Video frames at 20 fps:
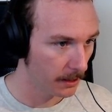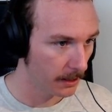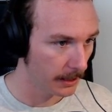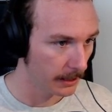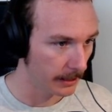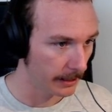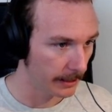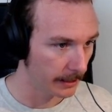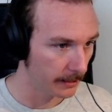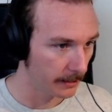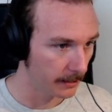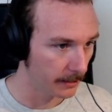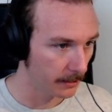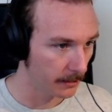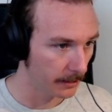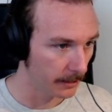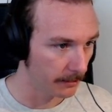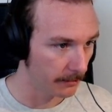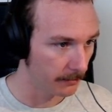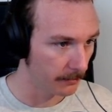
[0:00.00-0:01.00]
link
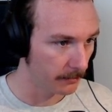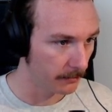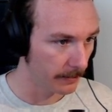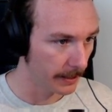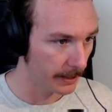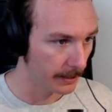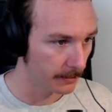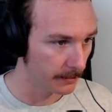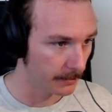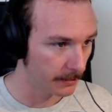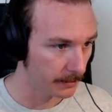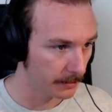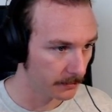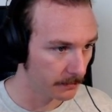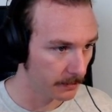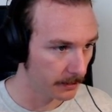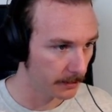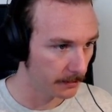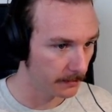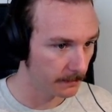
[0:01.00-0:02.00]
click-through rate, this one.